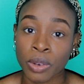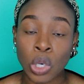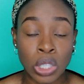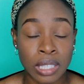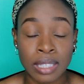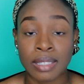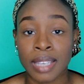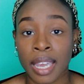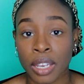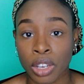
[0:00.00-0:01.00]
constant
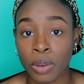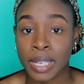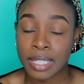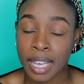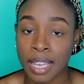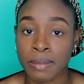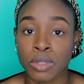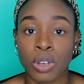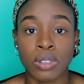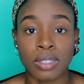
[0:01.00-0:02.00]
saying no at times,
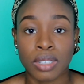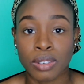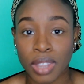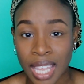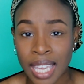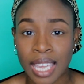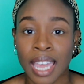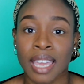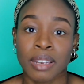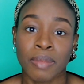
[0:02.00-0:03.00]
constant
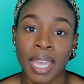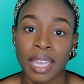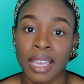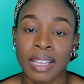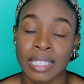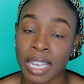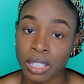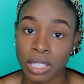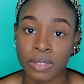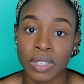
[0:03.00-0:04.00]
thinking and making
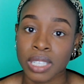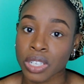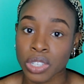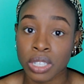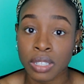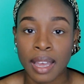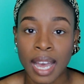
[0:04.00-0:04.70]
executive decisions,